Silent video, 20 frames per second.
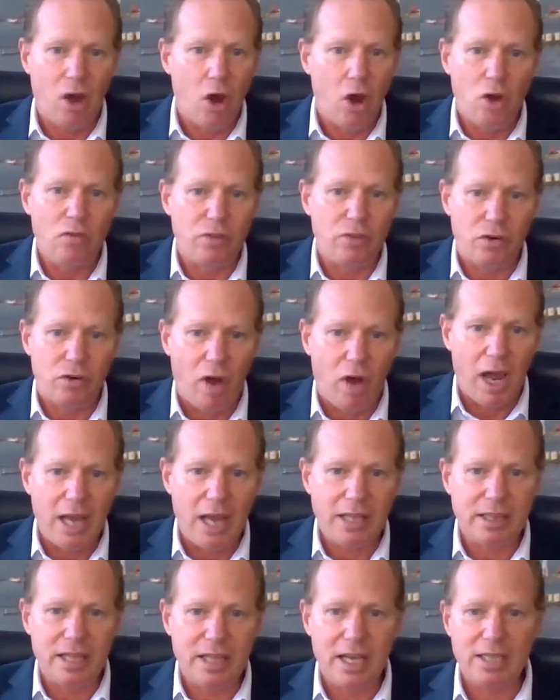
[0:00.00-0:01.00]

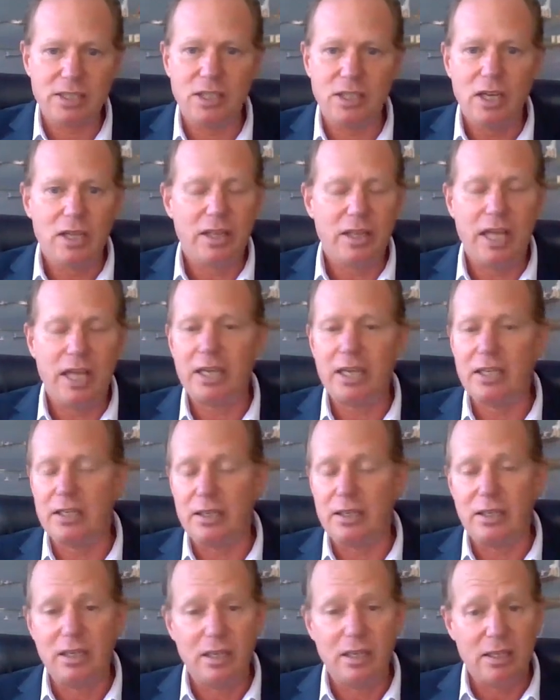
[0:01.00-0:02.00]
override that, they
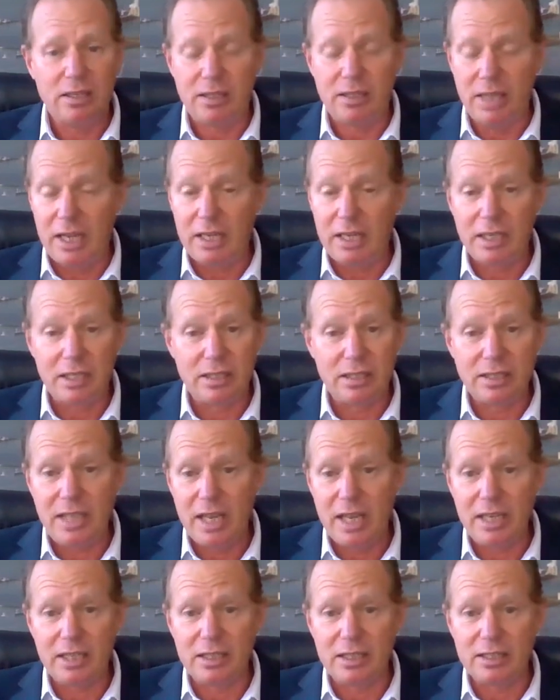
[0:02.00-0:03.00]
can they can
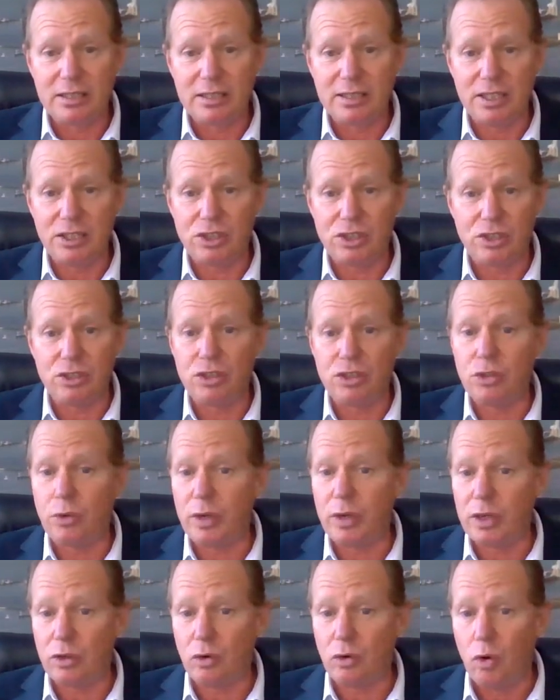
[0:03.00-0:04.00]
take a decision
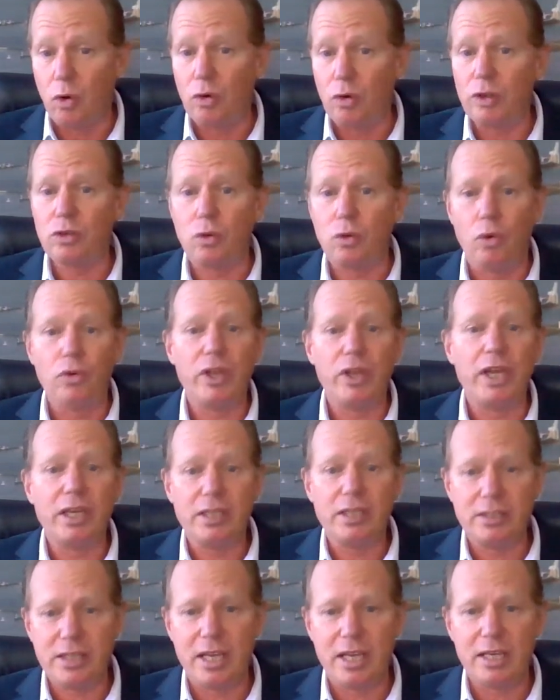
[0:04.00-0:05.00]
to ignore it or they
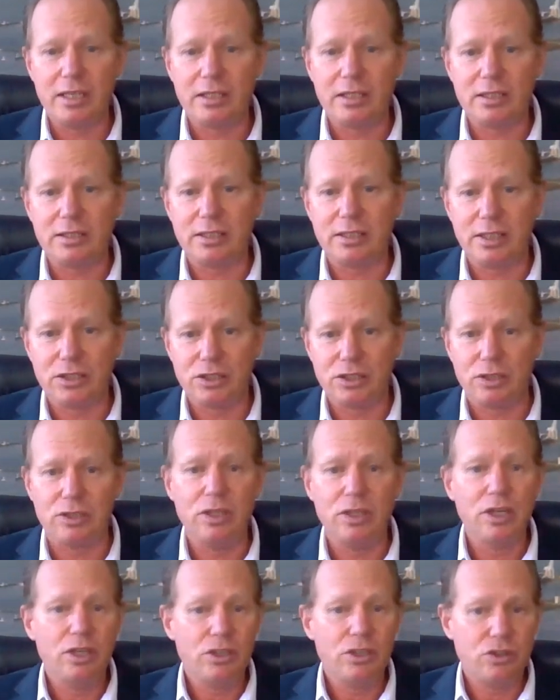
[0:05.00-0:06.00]
can take a
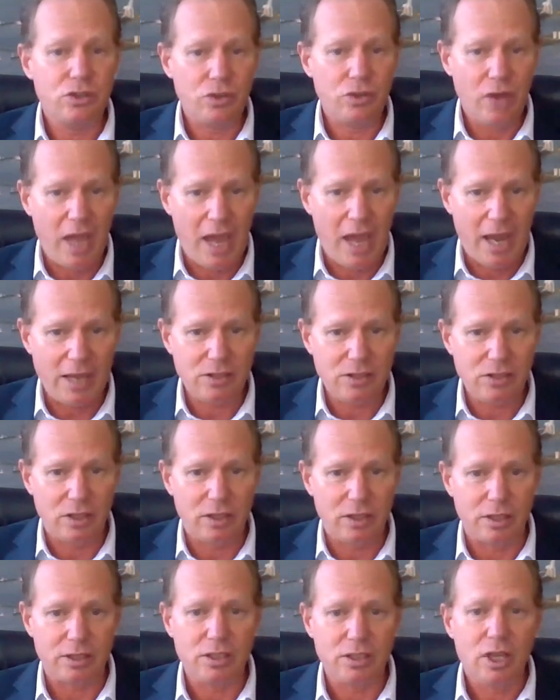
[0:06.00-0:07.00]
decision to act
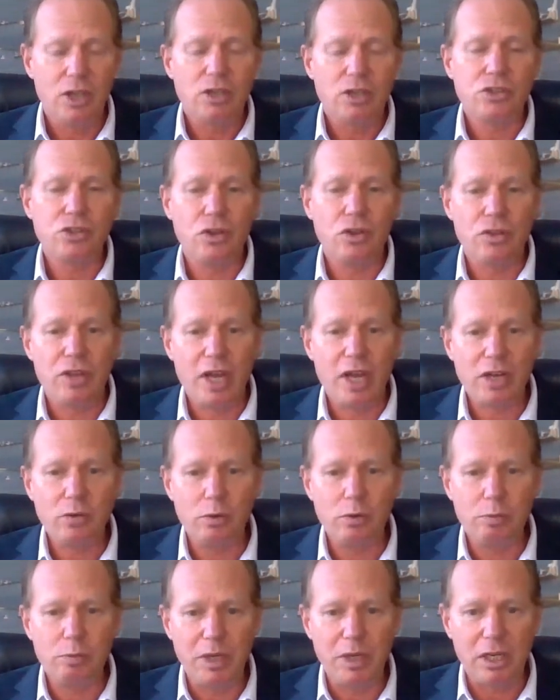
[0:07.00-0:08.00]
on it. So
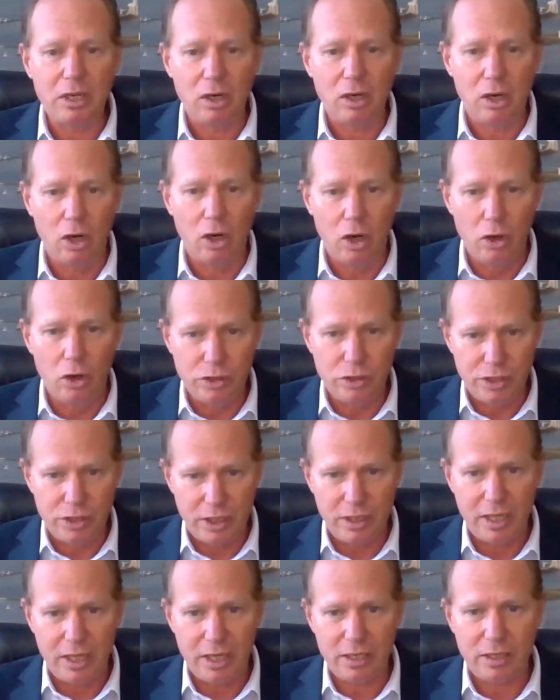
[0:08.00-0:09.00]
that would be
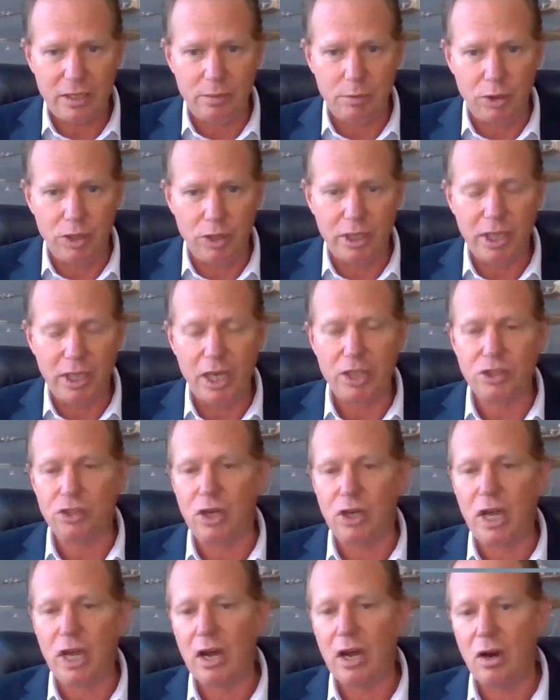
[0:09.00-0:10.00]
closing that
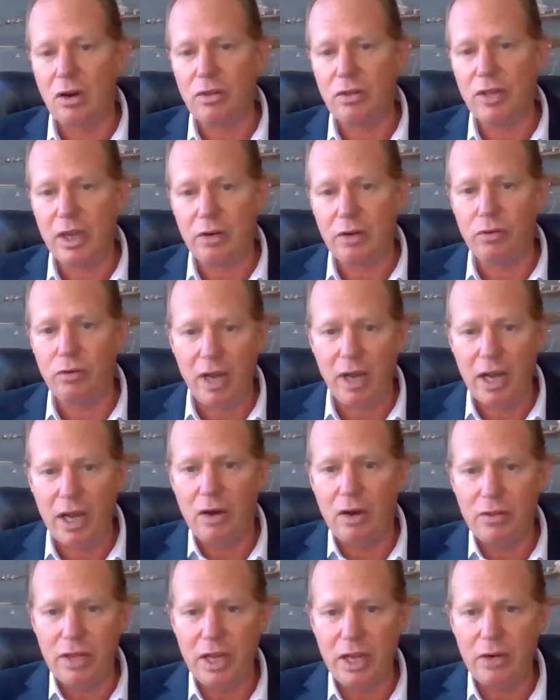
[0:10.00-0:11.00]
communication, how they
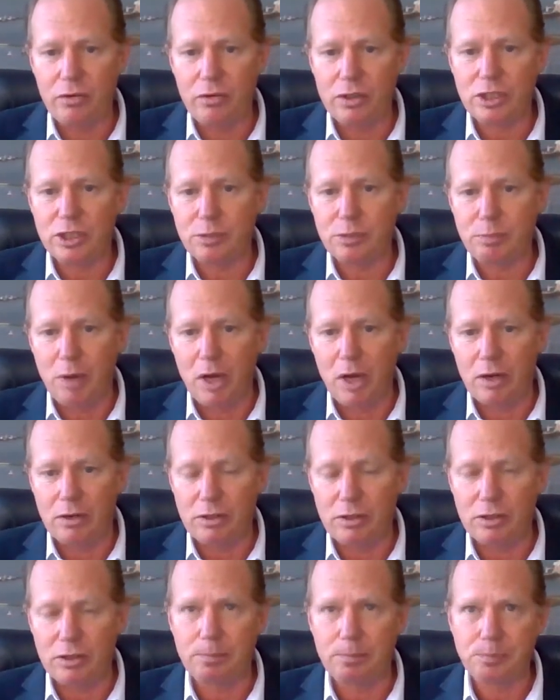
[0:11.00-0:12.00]
how they
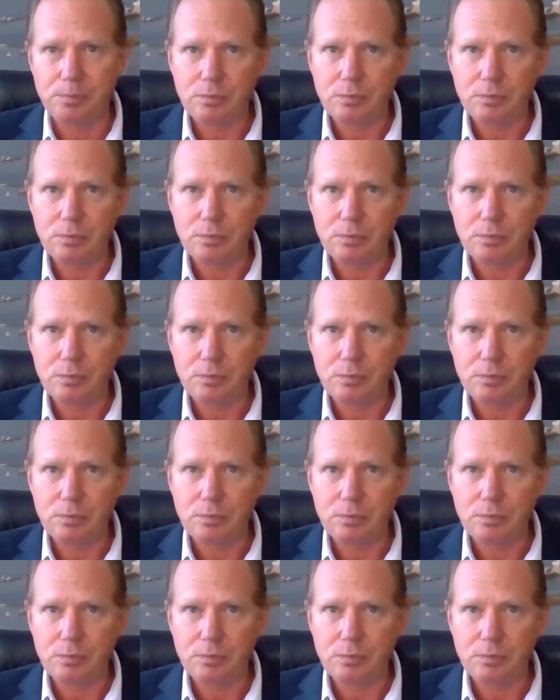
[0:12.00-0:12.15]
respond.